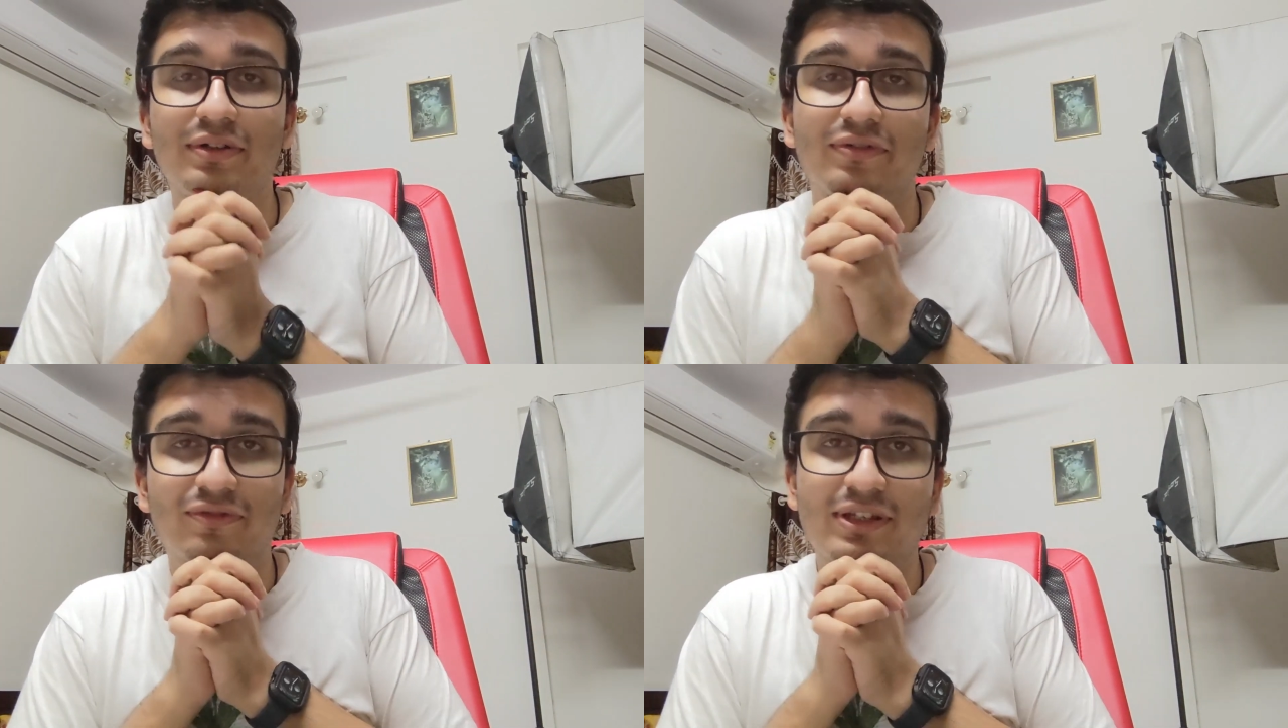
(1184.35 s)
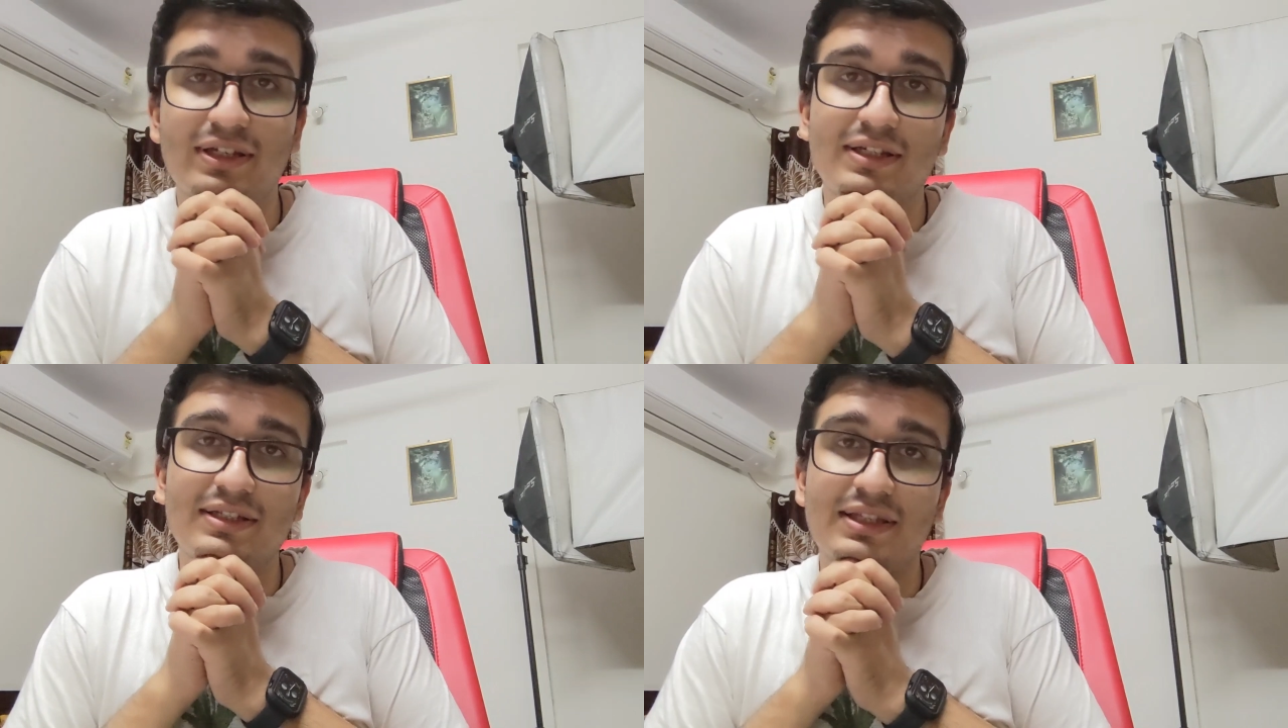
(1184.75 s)
If
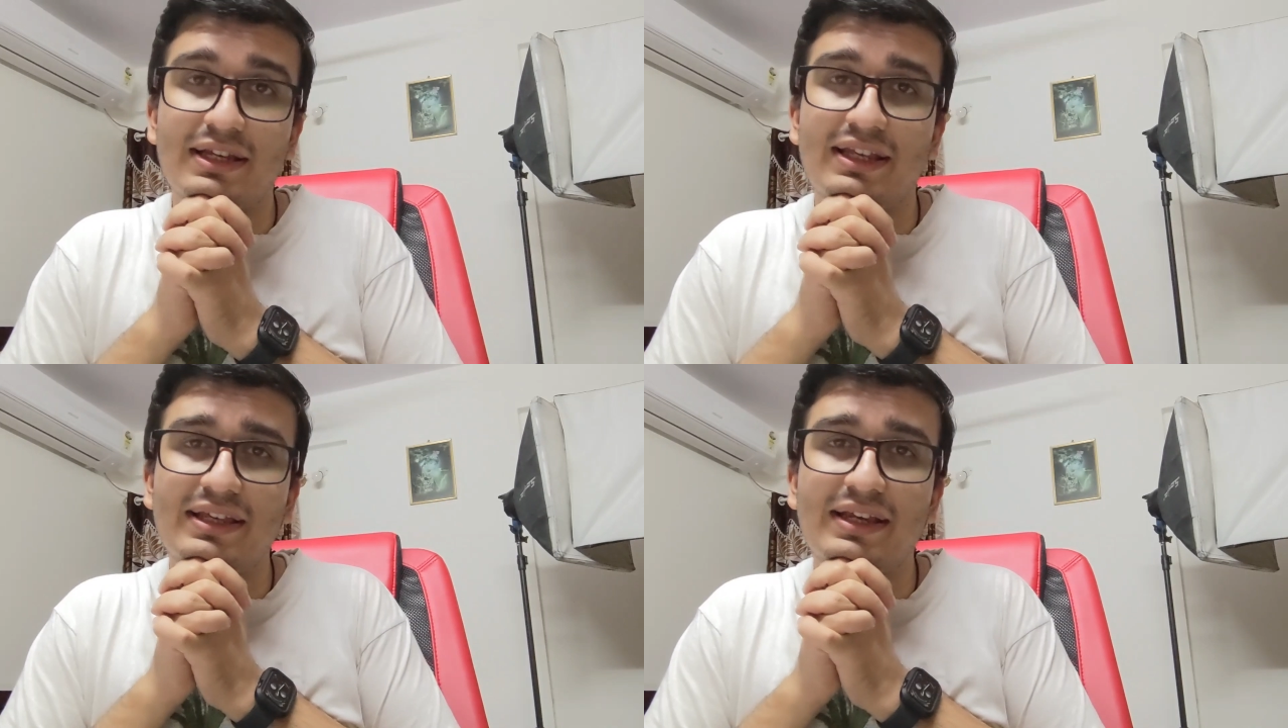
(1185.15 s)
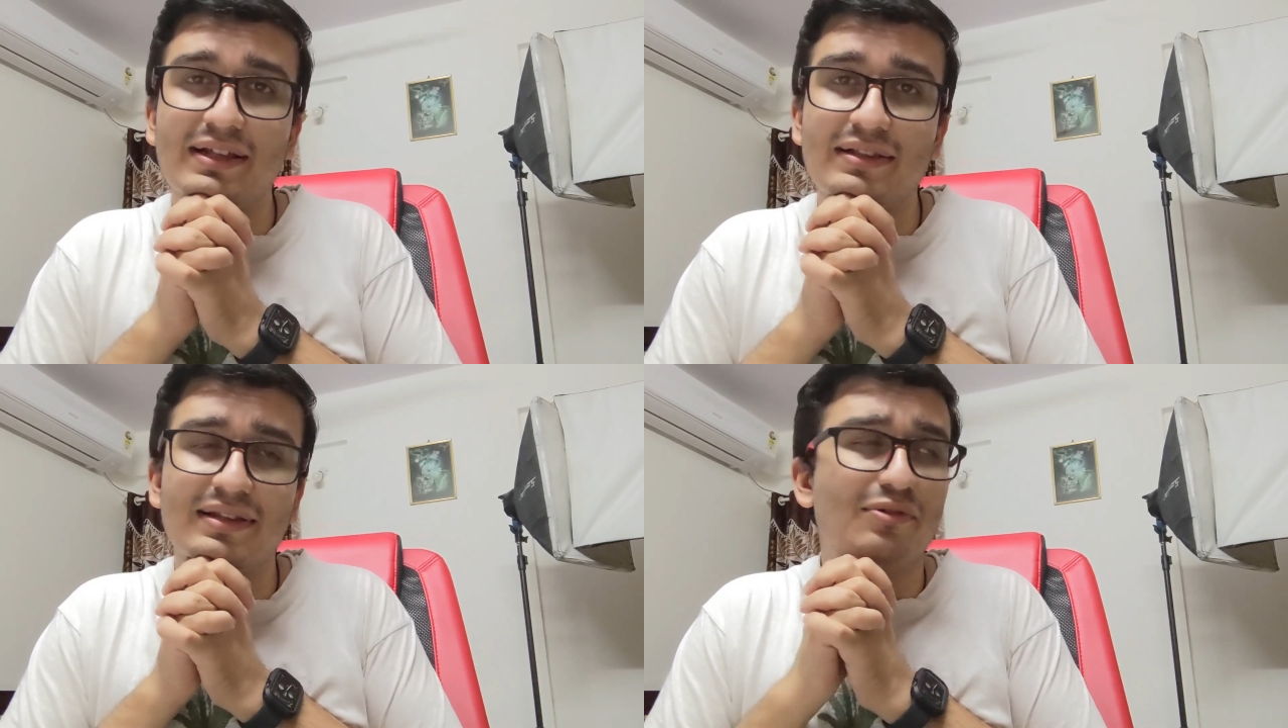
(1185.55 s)
there is anything
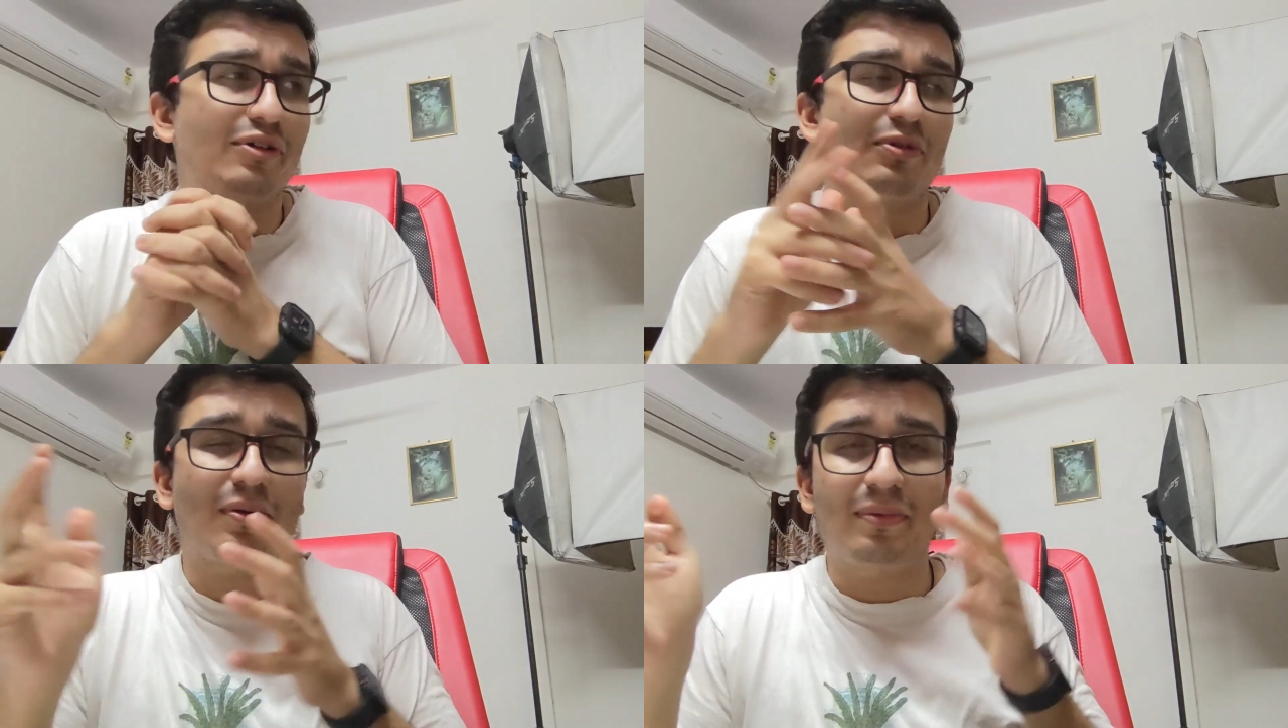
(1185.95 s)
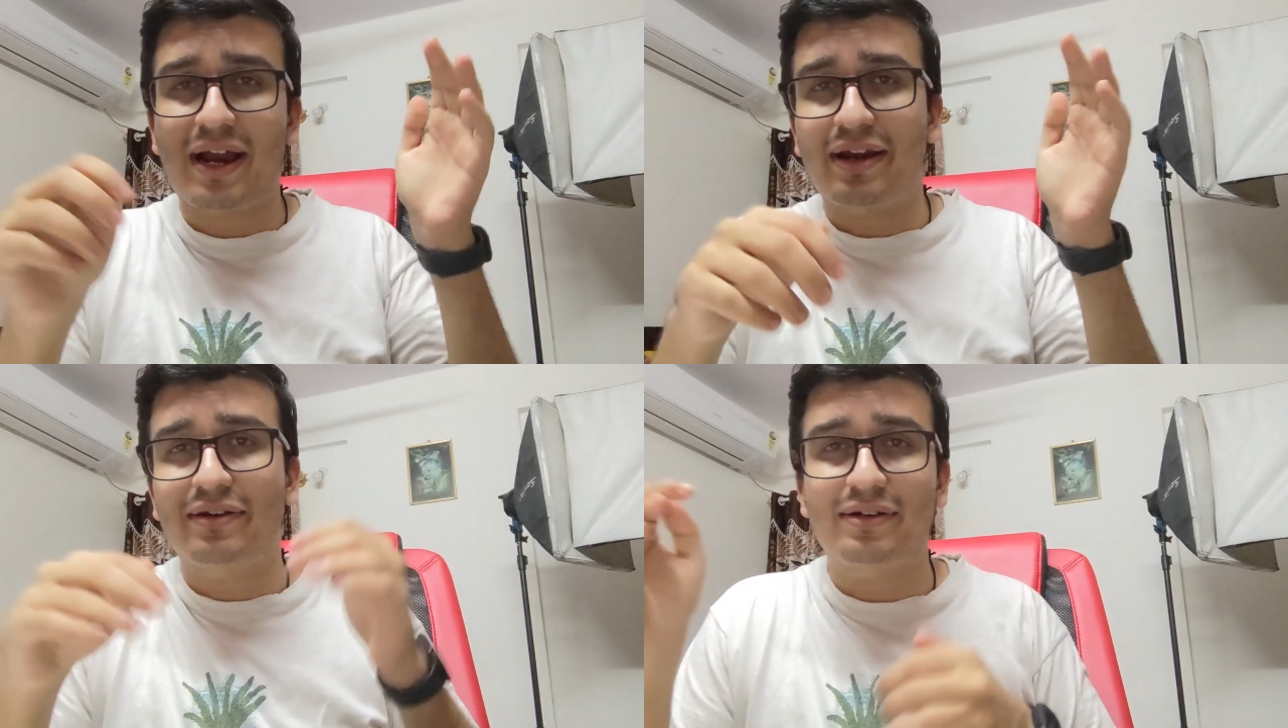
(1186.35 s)
else, I would have probably
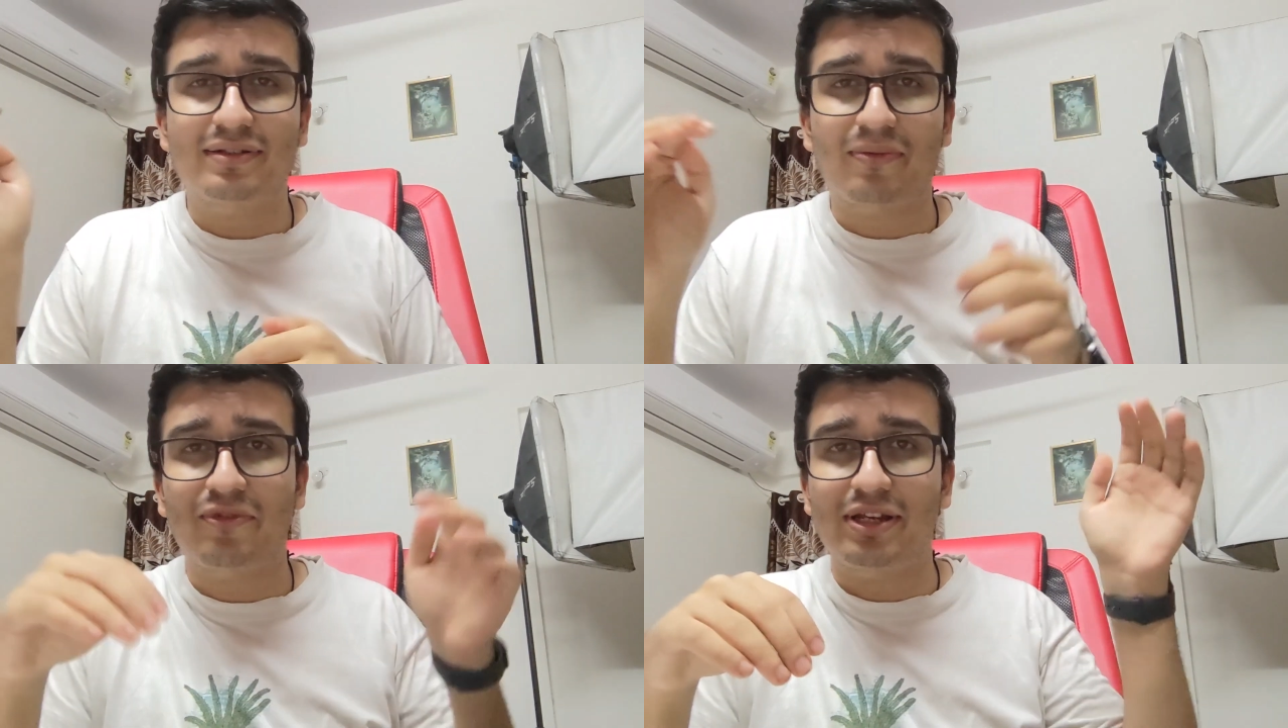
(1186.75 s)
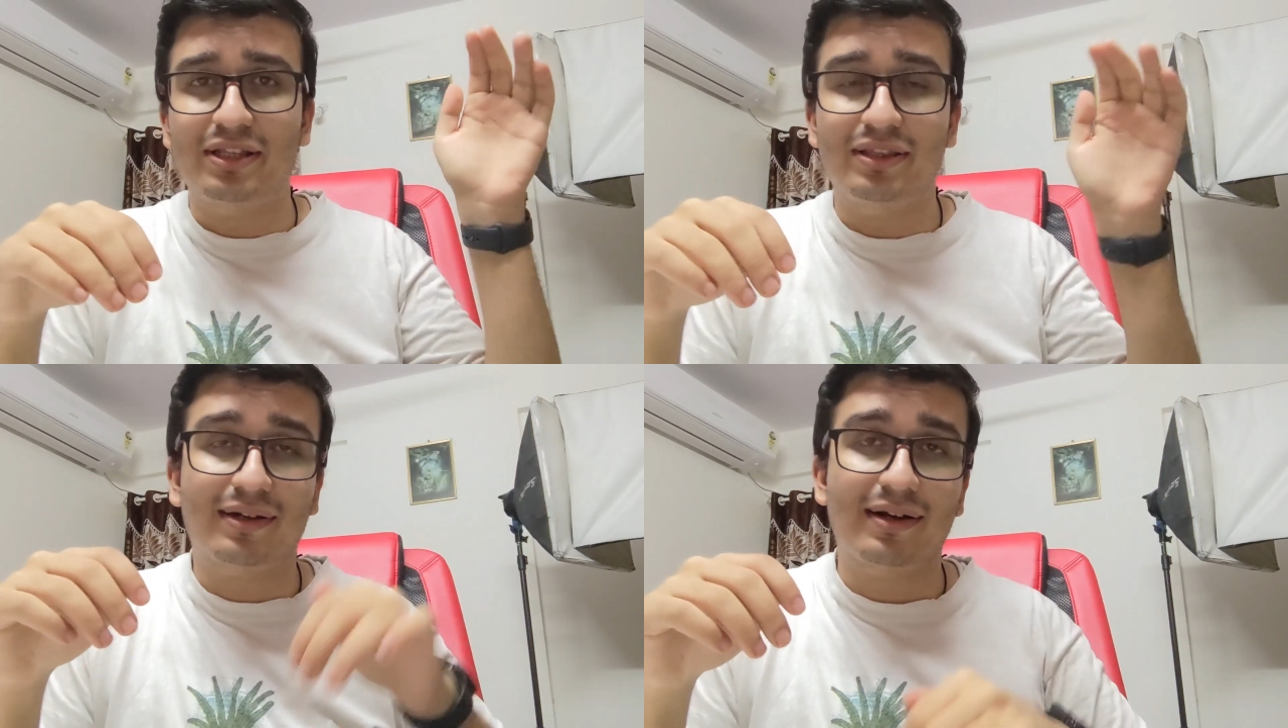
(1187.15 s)
added it somewhere
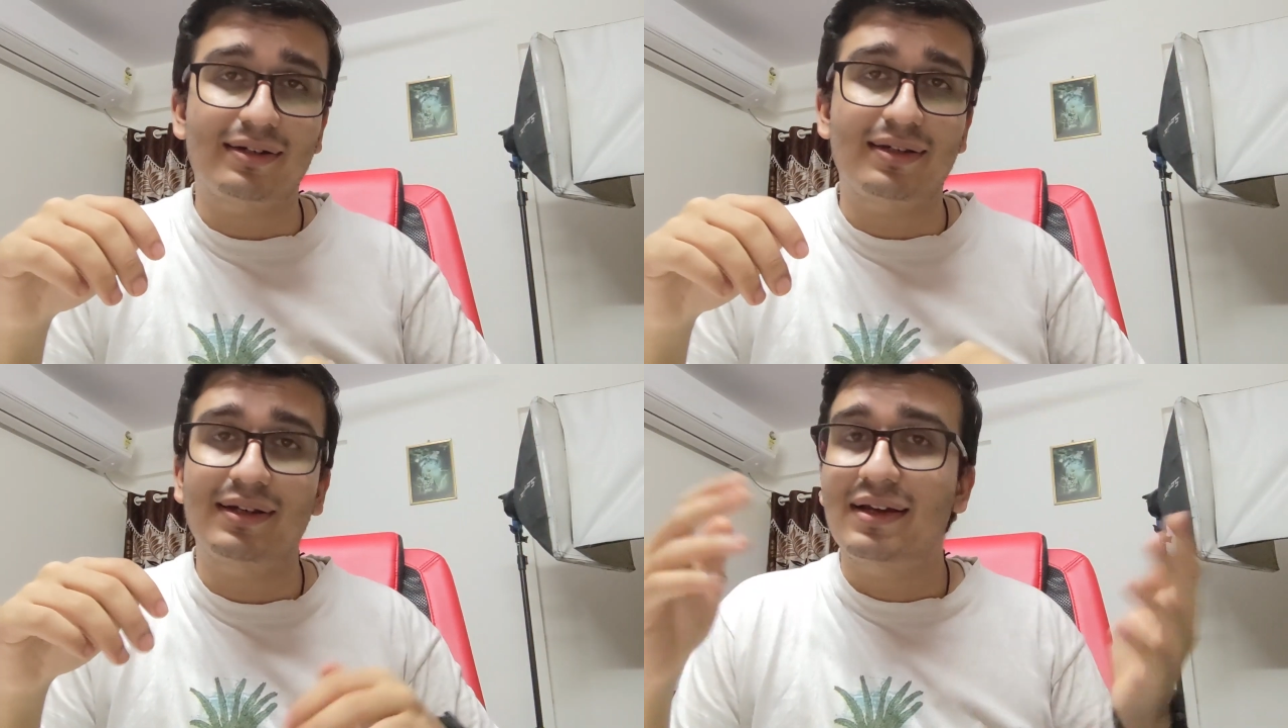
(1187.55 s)
in the cut